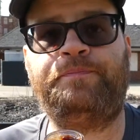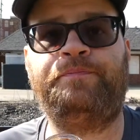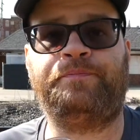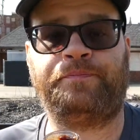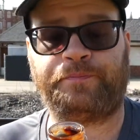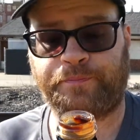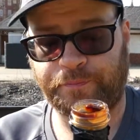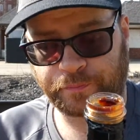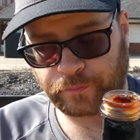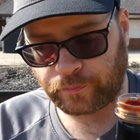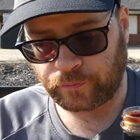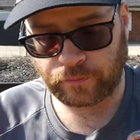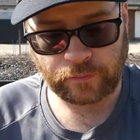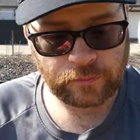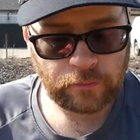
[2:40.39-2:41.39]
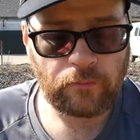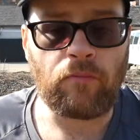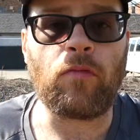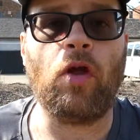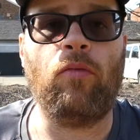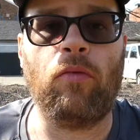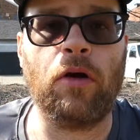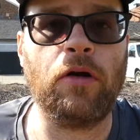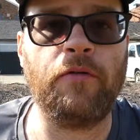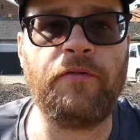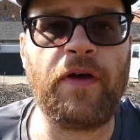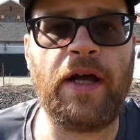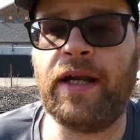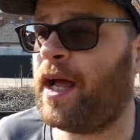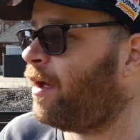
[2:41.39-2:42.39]
we're going to
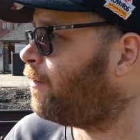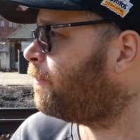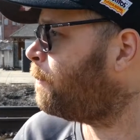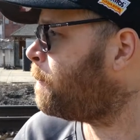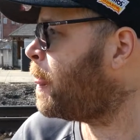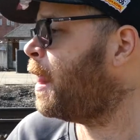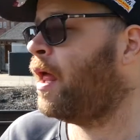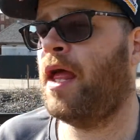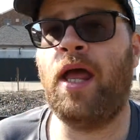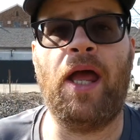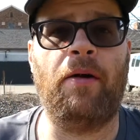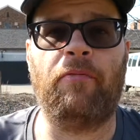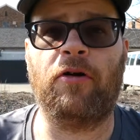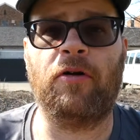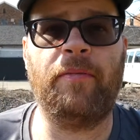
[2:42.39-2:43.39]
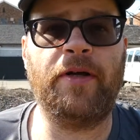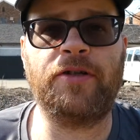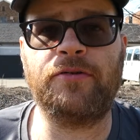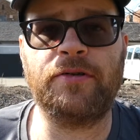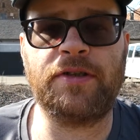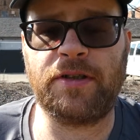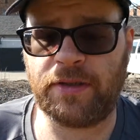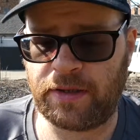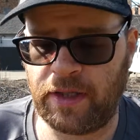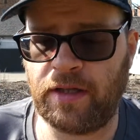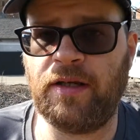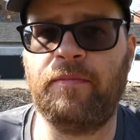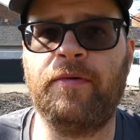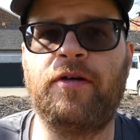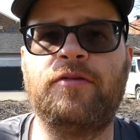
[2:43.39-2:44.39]
find out. We're going to make sure it's
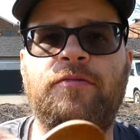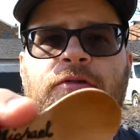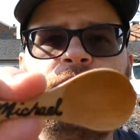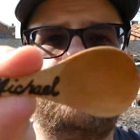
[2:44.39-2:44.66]
untainted because we're